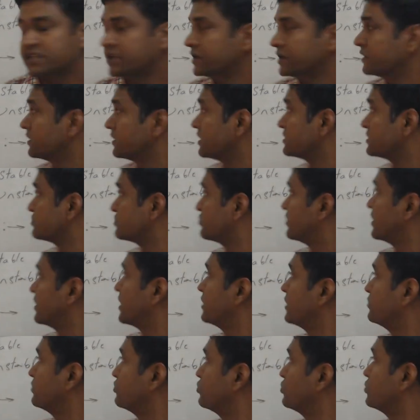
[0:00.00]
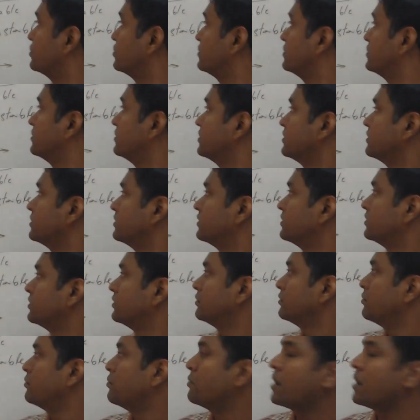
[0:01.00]
That's why I put the
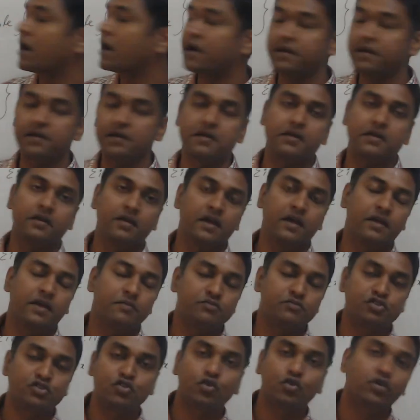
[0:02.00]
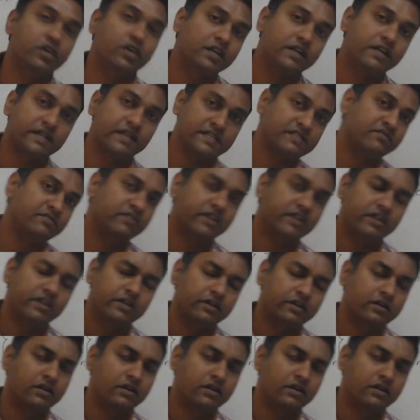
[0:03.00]
bar. I'm showing it as a vector.